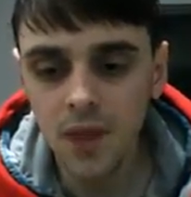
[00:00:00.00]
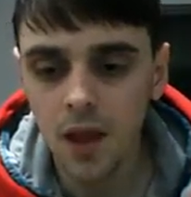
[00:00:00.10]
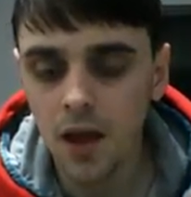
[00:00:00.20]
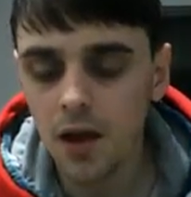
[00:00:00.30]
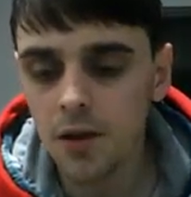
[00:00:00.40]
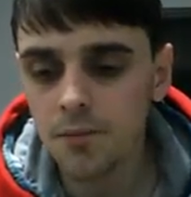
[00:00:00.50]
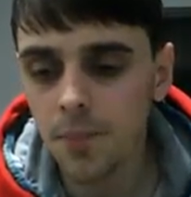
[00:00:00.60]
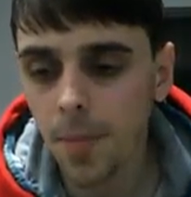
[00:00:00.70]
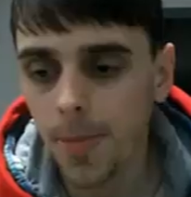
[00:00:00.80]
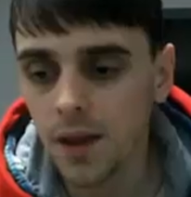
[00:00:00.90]

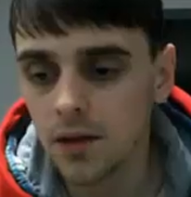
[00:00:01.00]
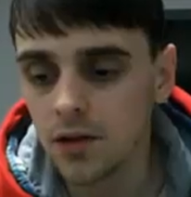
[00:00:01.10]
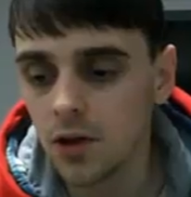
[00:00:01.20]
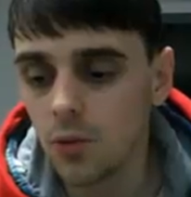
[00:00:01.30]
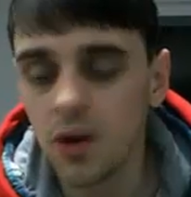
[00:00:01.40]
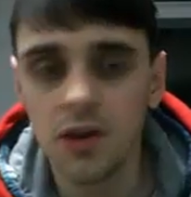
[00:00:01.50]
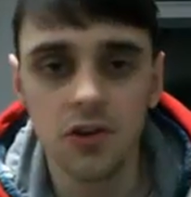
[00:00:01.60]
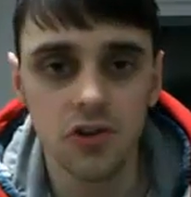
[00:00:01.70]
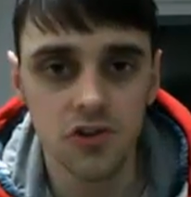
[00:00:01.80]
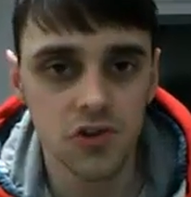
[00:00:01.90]
you know, why don't
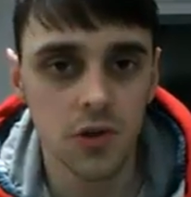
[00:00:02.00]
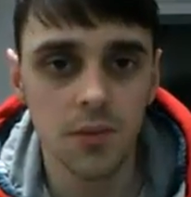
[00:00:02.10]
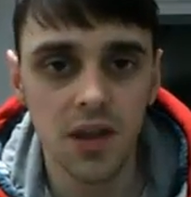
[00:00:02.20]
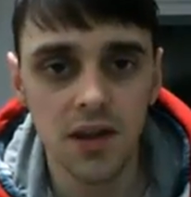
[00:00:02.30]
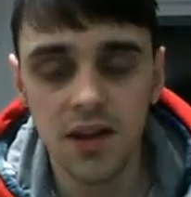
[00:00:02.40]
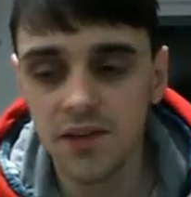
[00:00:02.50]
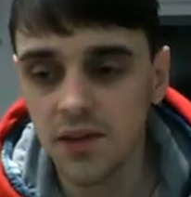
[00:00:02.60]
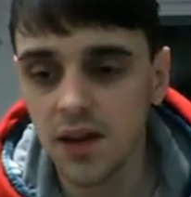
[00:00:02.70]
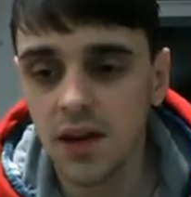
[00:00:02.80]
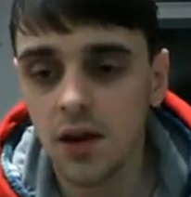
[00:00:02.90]
you just join me in this
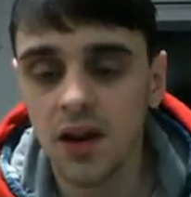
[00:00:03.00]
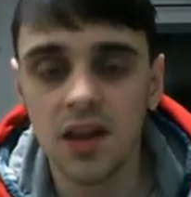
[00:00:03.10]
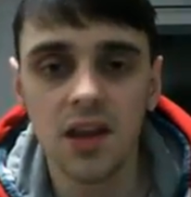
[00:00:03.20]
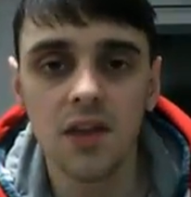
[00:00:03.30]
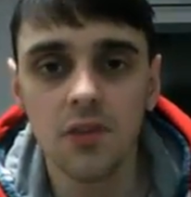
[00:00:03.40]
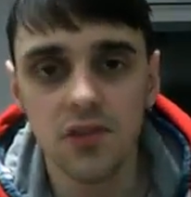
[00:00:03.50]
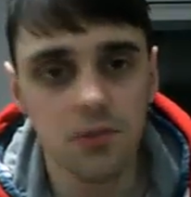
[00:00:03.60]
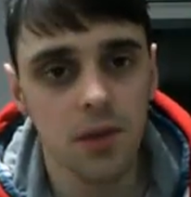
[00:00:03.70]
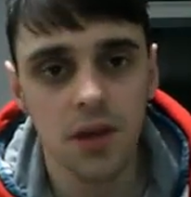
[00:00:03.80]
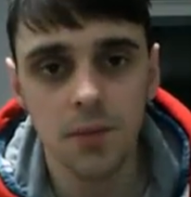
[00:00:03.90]
and then I can give you
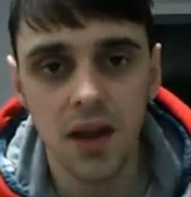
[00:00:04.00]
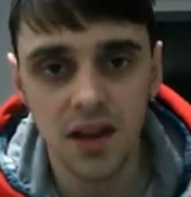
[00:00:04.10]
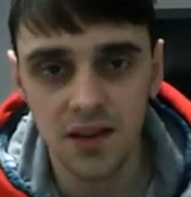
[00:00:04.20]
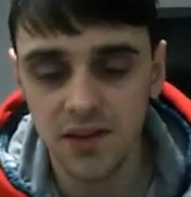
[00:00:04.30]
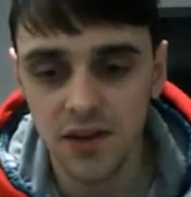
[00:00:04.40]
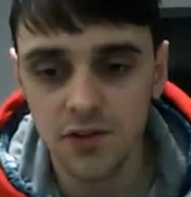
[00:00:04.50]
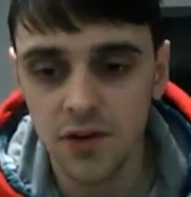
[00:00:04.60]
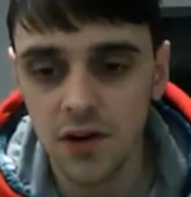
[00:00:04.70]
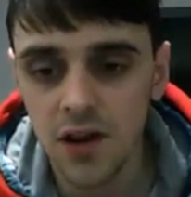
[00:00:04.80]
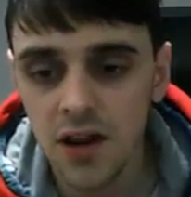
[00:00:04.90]
some money back,
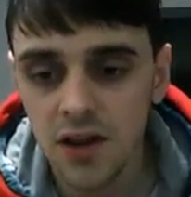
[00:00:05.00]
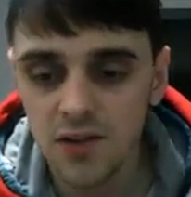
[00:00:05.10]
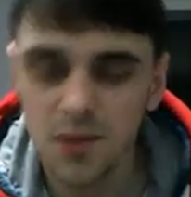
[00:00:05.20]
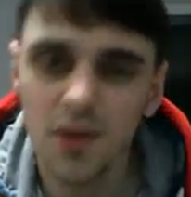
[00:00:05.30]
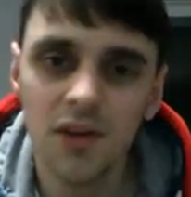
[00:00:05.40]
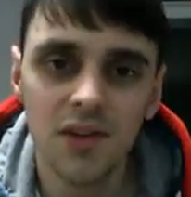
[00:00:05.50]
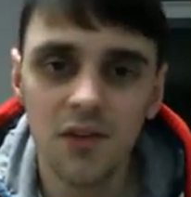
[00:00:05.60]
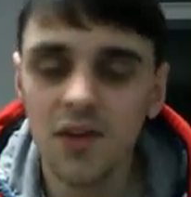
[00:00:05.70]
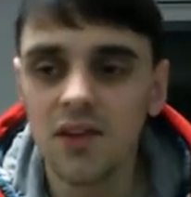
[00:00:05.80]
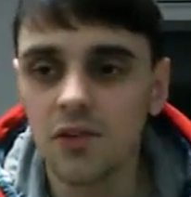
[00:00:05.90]
etc. To be honest, I
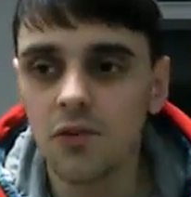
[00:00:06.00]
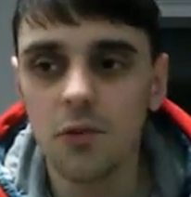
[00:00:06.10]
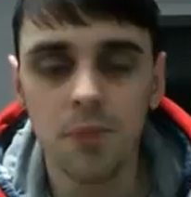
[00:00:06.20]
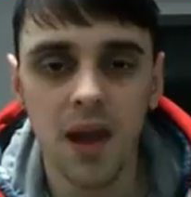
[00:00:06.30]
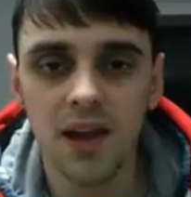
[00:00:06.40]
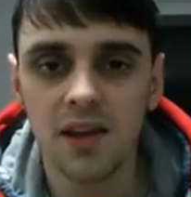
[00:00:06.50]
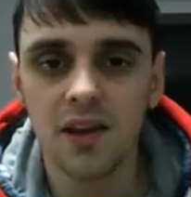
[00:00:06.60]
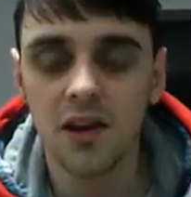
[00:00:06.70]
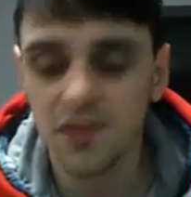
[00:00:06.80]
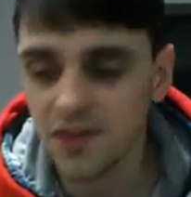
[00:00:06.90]
think it's a real pain in the
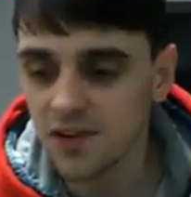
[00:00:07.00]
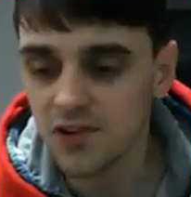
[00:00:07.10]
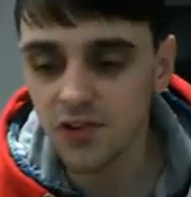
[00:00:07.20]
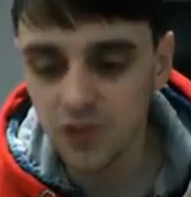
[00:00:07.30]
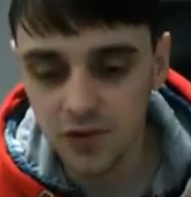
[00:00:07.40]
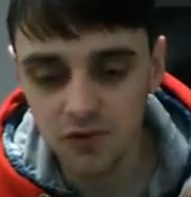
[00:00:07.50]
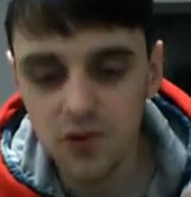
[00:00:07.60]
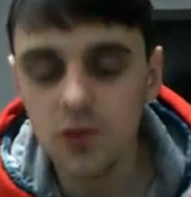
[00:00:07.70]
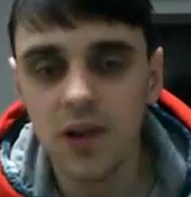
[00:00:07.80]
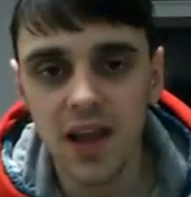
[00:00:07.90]
ass, and it's just
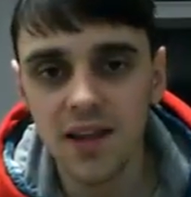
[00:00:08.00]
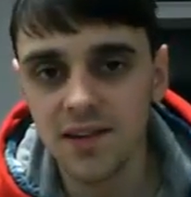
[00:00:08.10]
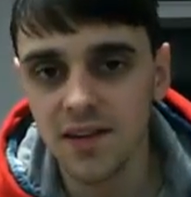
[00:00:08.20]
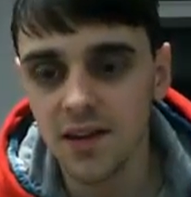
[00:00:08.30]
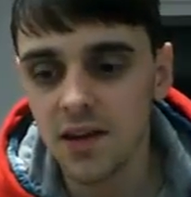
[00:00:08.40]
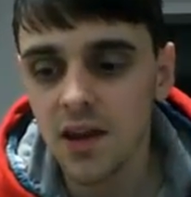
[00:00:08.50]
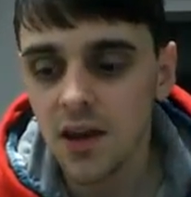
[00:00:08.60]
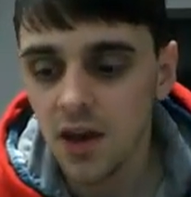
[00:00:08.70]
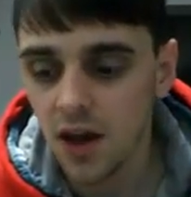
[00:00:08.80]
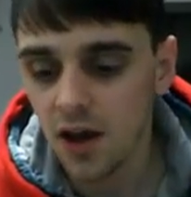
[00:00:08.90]
real lazy
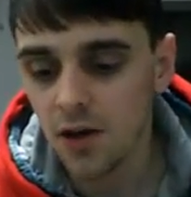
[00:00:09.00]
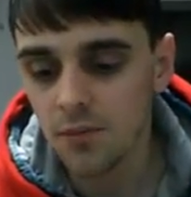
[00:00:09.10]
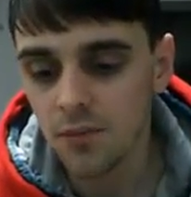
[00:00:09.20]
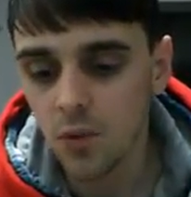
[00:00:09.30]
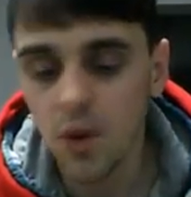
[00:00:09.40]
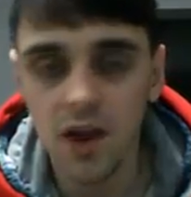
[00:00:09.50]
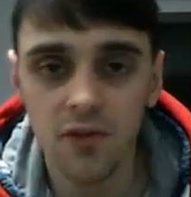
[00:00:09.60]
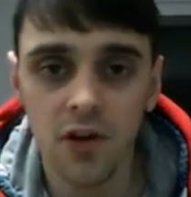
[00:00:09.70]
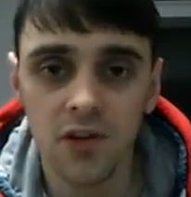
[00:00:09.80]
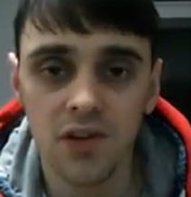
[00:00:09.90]
way of
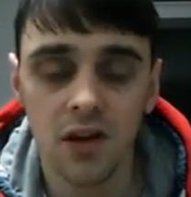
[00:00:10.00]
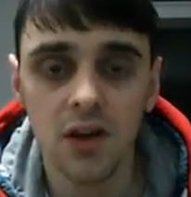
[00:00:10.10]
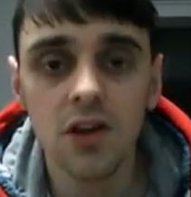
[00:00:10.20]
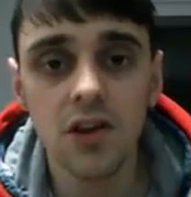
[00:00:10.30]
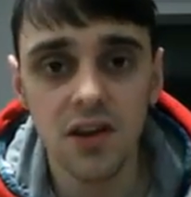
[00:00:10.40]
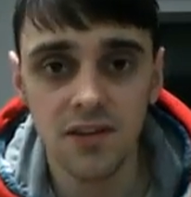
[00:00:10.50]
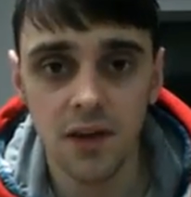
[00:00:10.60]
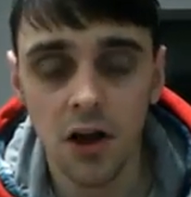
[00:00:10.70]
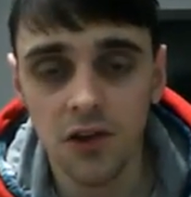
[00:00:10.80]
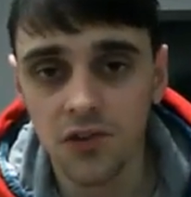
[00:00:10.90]
asking. I know you need to
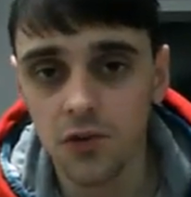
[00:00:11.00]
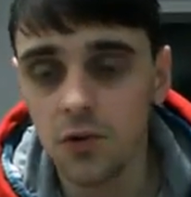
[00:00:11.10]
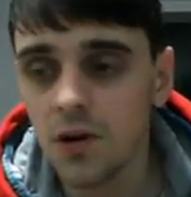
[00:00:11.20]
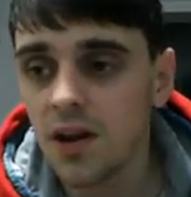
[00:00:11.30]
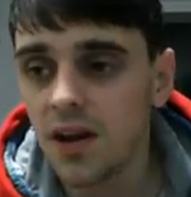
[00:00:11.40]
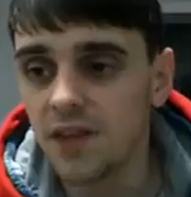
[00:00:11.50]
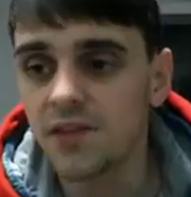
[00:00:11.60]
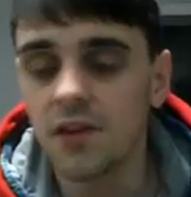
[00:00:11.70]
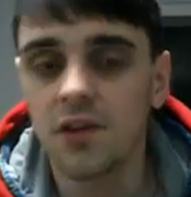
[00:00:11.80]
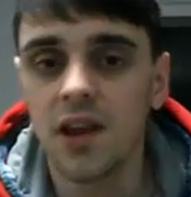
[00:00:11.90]
hustle and
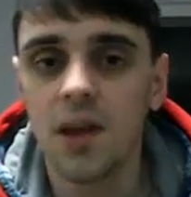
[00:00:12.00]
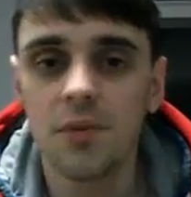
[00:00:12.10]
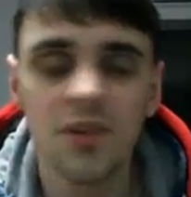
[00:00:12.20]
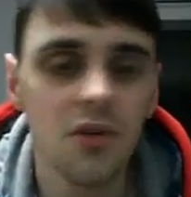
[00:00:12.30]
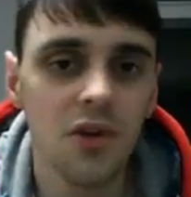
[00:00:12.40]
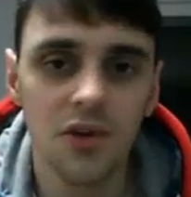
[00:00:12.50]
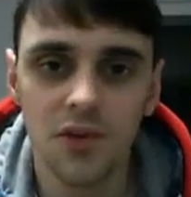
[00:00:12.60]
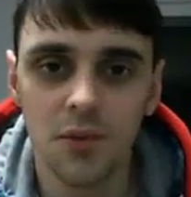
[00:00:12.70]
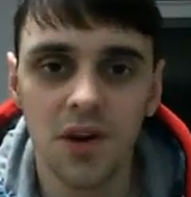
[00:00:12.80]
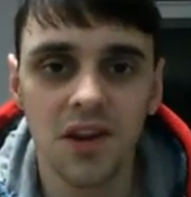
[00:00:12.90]
stuff like that, but don't ask for
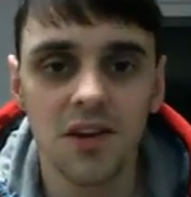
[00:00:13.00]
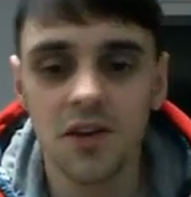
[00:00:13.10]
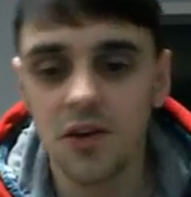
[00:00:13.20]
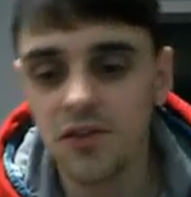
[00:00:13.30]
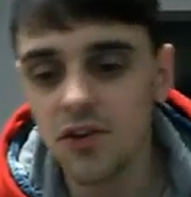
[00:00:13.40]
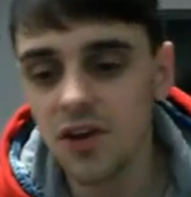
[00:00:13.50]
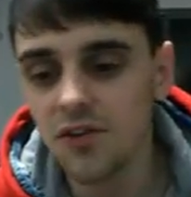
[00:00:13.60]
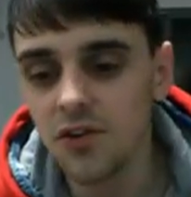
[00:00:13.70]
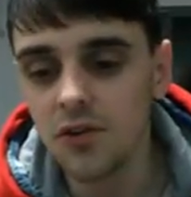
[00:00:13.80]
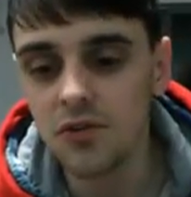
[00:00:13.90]
money. You know, if
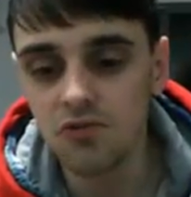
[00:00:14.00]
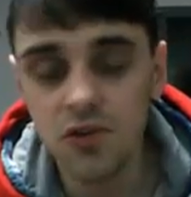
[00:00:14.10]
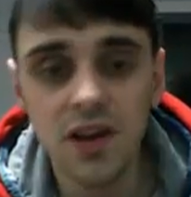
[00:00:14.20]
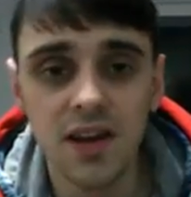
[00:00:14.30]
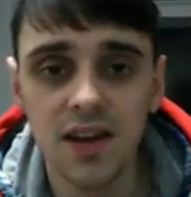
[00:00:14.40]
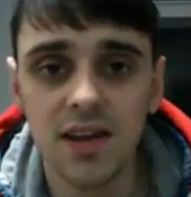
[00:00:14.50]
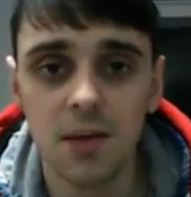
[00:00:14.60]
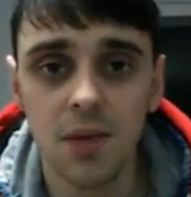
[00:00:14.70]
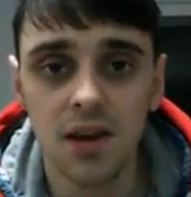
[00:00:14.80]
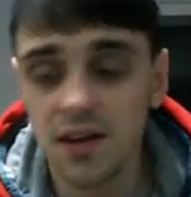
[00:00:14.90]
you really need that
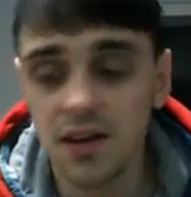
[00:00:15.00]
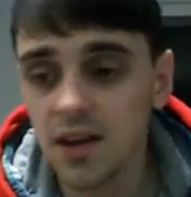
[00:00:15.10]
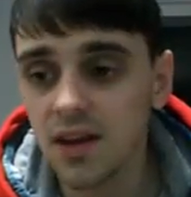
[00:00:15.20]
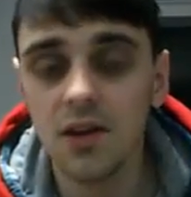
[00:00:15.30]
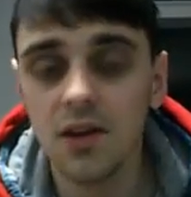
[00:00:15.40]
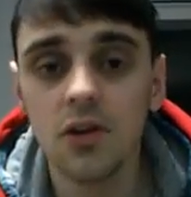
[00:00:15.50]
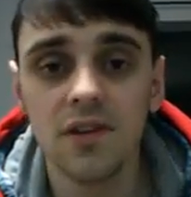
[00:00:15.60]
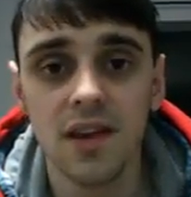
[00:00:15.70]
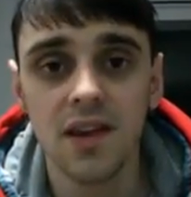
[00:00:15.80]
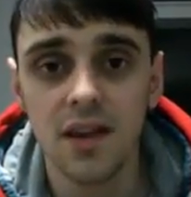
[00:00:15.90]
money, then
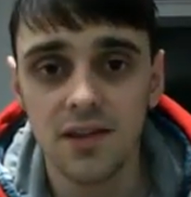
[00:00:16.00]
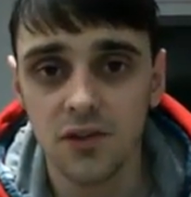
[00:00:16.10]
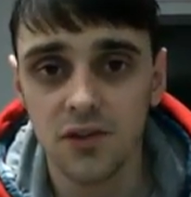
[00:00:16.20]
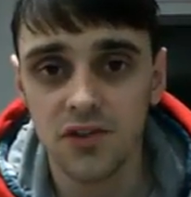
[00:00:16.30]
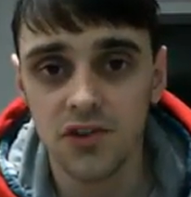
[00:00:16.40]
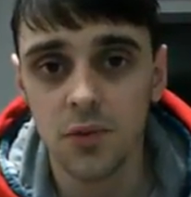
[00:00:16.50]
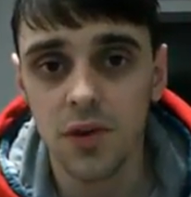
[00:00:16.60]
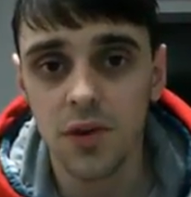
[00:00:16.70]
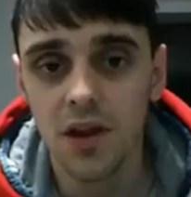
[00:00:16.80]
honestly get yourself a job.